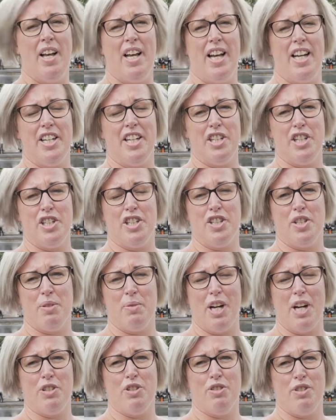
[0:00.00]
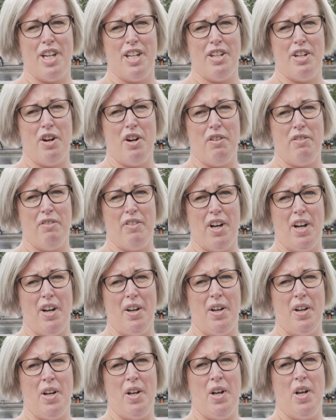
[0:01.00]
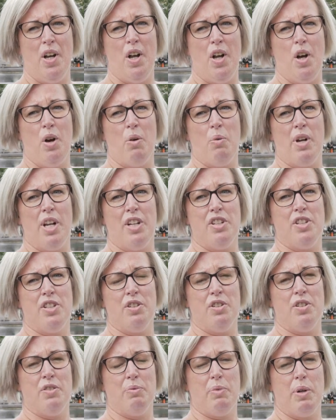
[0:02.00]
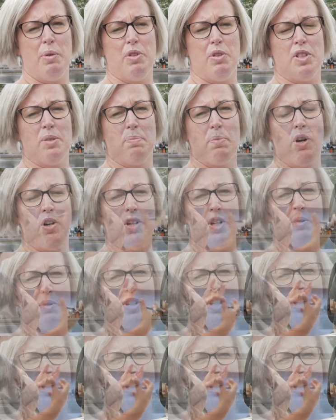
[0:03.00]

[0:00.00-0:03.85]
in addition to our training offer. We ensure that we will support you on